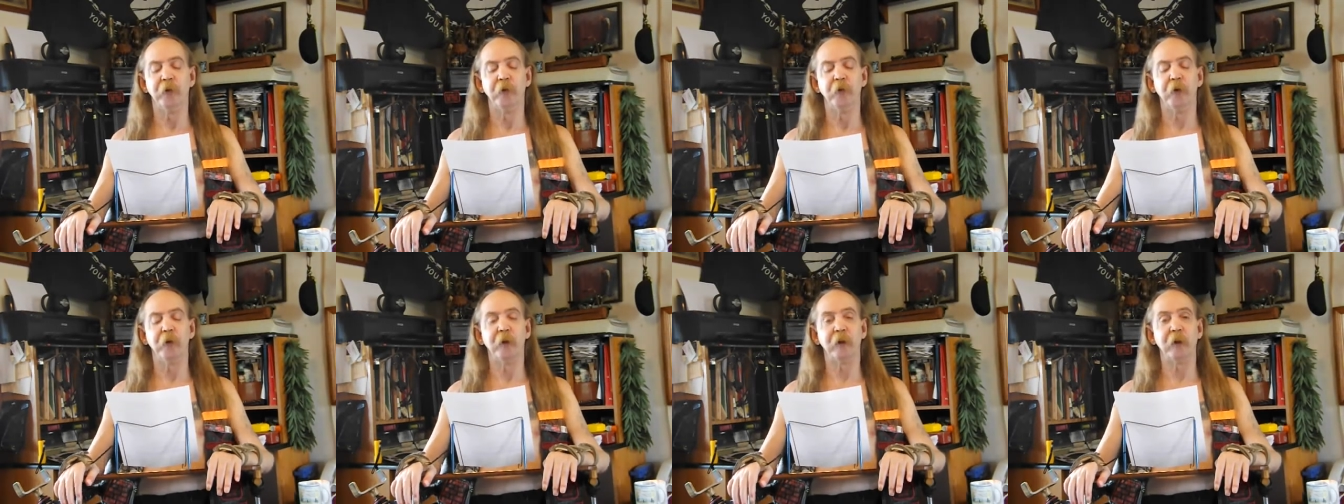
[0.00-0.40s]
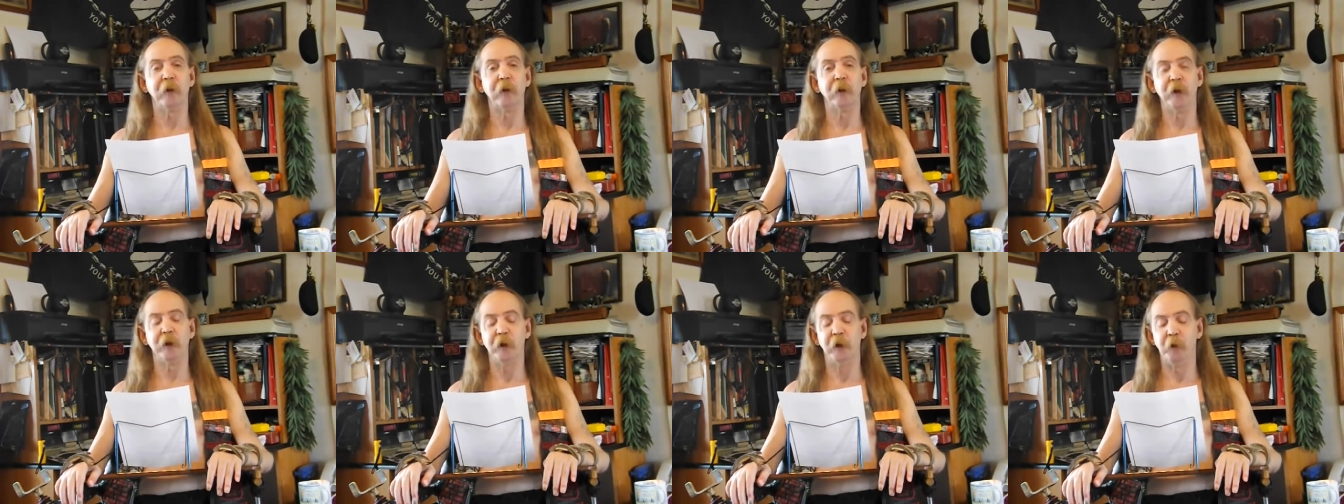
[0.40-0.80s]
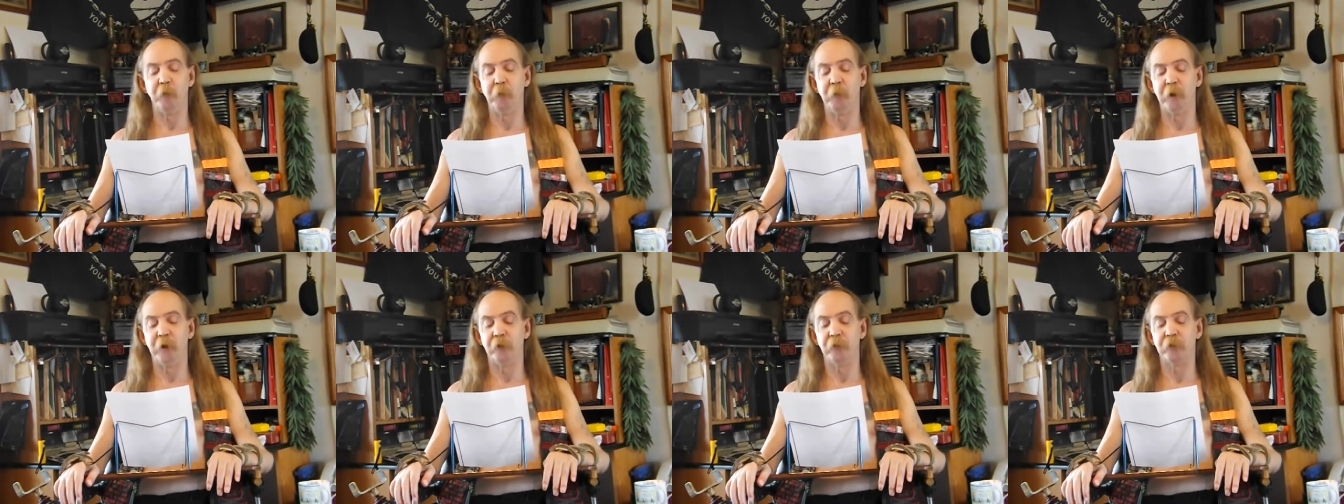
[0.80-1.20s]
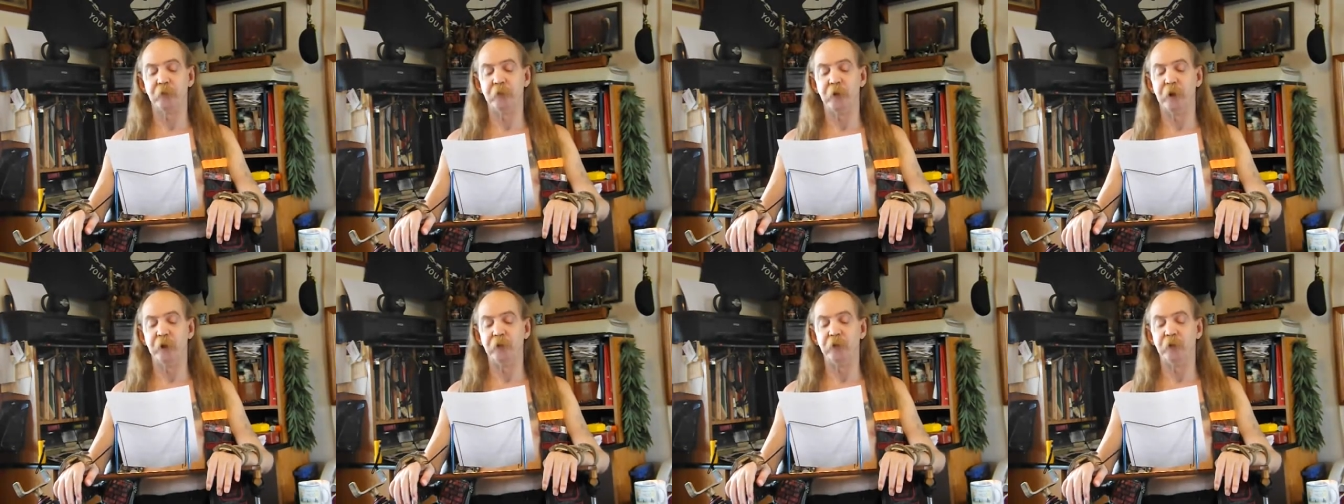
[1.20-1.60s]
during the Clinton
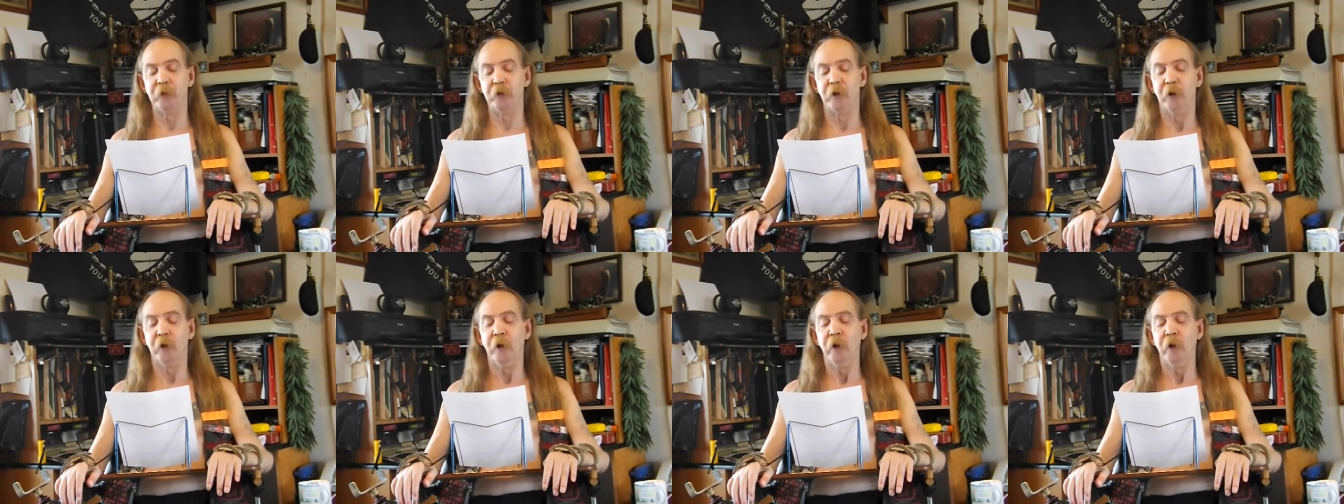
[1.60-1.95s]
administration?